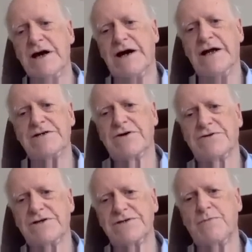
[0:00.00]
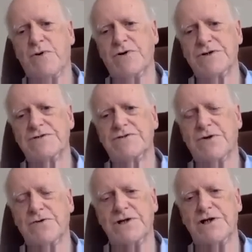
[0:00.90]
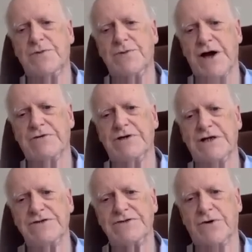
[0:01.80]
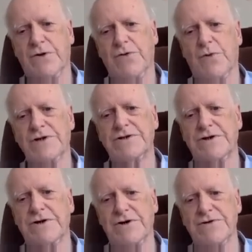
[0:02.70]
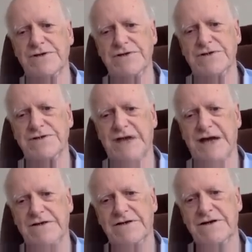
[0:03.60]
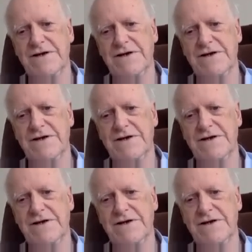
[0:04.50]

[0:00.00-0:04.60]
And I thought, this book is totally without any soul. What on earth is a state?